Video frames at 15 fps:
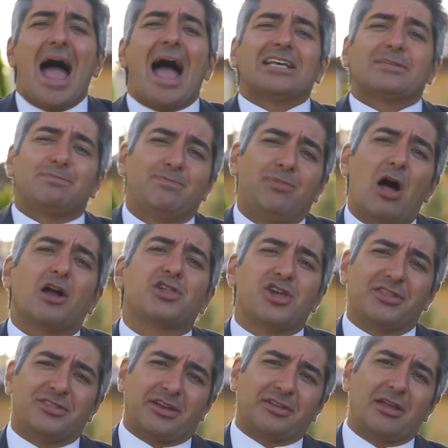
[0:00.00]
as
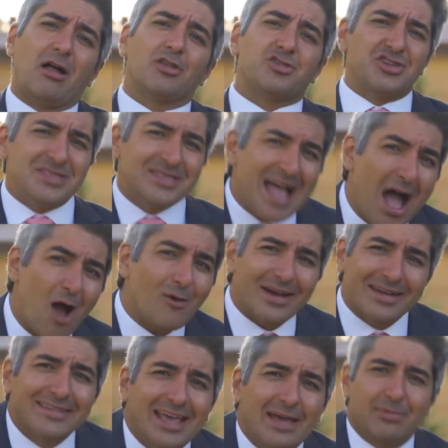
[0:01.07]
blockchain technology now
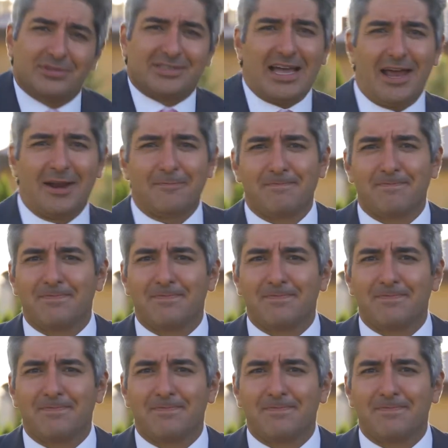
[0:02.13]
enables that.